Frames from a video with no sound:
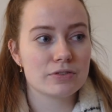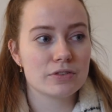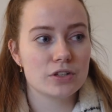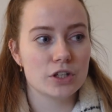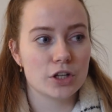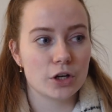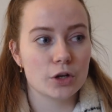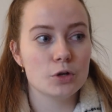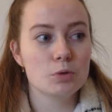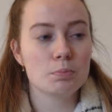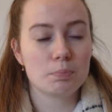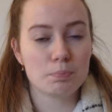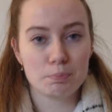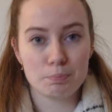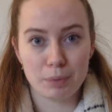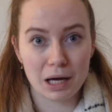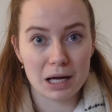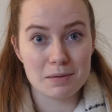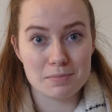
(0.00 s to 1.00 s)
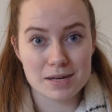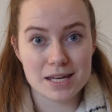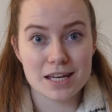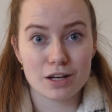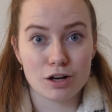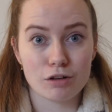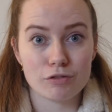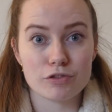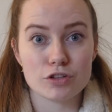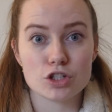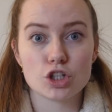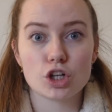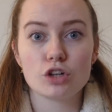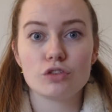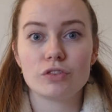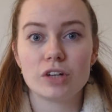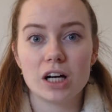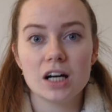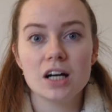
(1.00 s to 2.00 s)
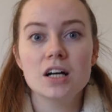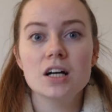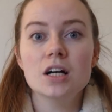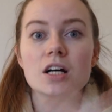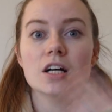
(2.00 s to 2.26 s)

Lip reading: you know, by being of the genre,